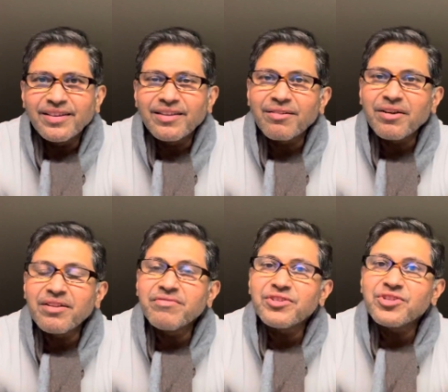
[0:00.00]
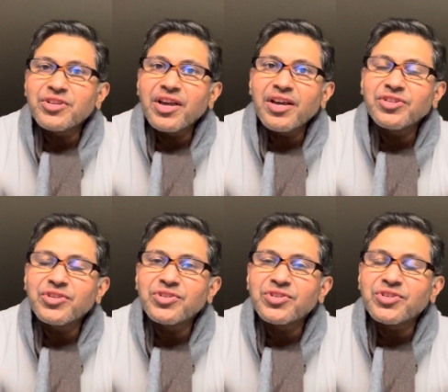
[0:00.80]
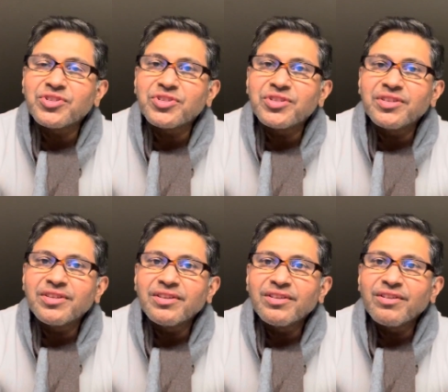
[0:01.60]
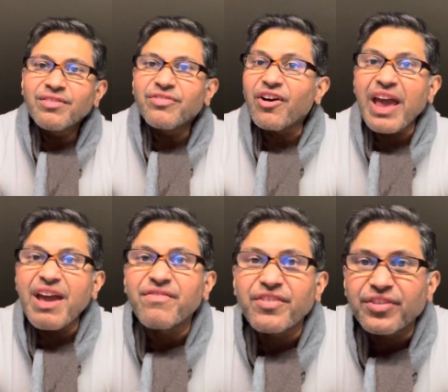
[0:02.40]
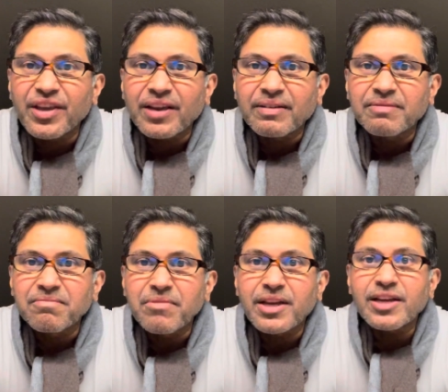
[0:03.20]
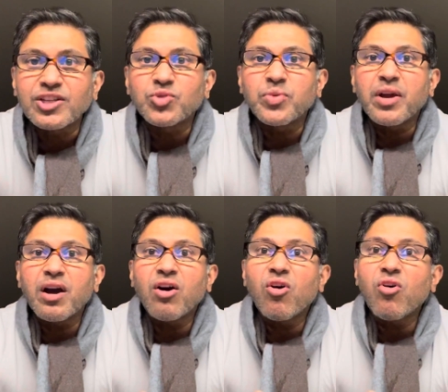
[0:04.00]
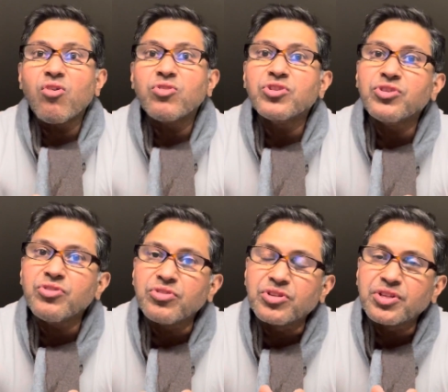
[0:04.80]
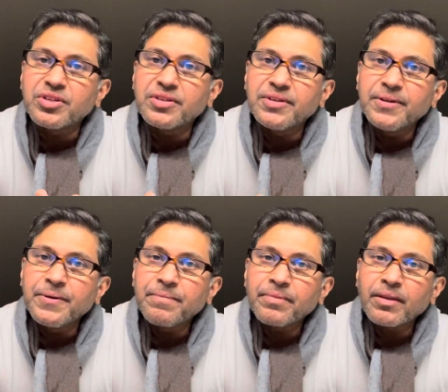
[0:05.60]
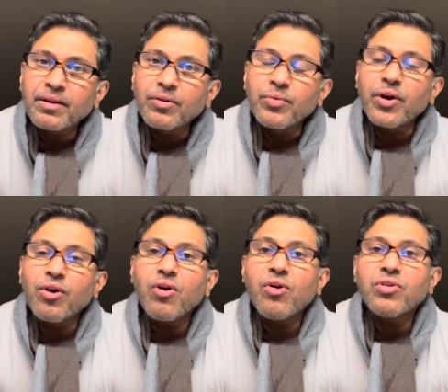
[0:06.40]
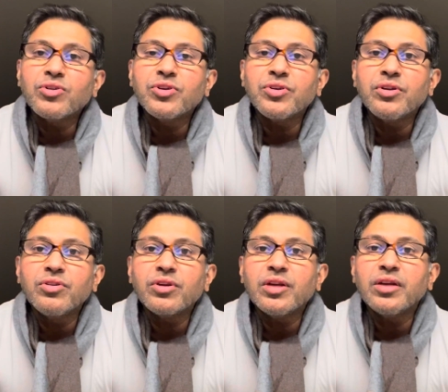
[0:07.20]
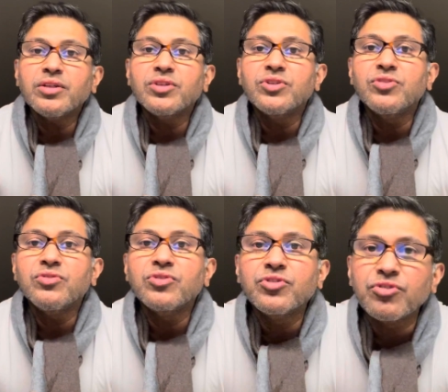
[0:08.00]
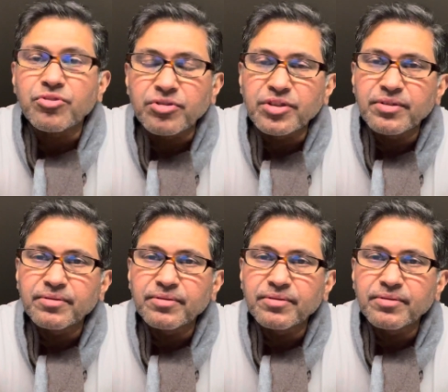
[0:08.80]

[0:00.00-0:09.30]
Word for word: There are investigations for everything, because we are all good. We are all good looking to do good.